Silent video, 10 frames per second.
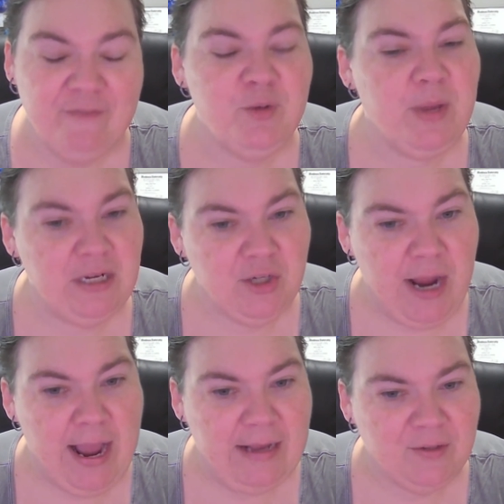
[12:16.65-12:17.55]
have a new
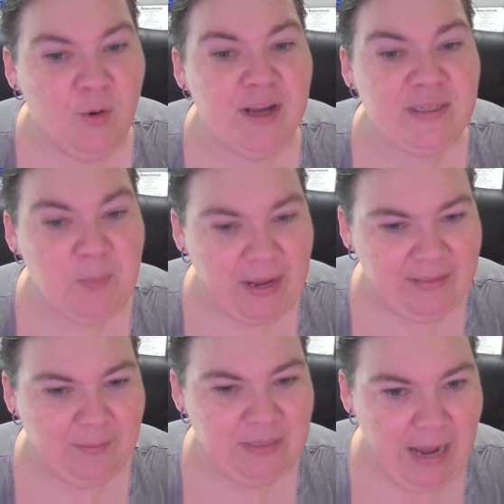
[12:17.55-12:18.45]
manager ask or
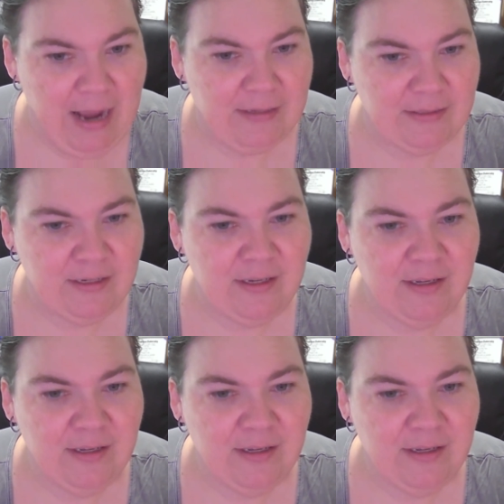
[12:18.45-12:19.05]
expect them to ask,